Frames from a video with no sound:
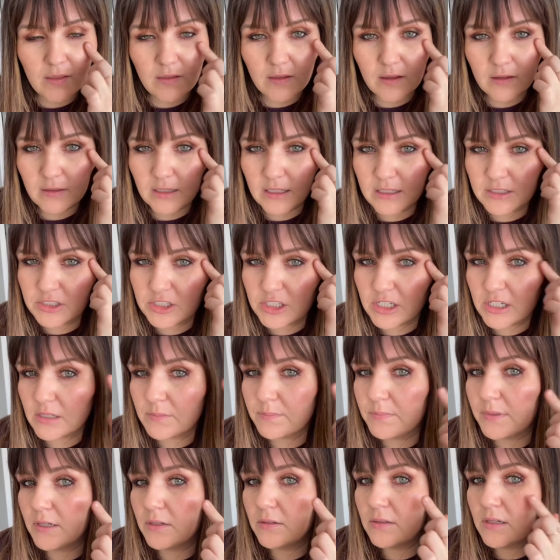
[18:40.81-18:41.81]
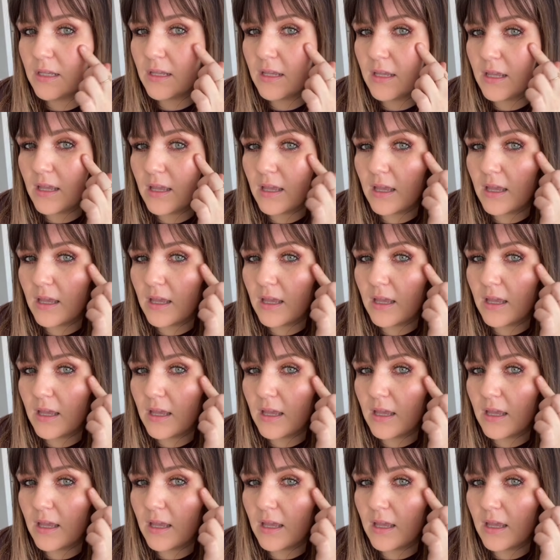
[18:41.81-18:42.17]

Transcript: along that cheekbone.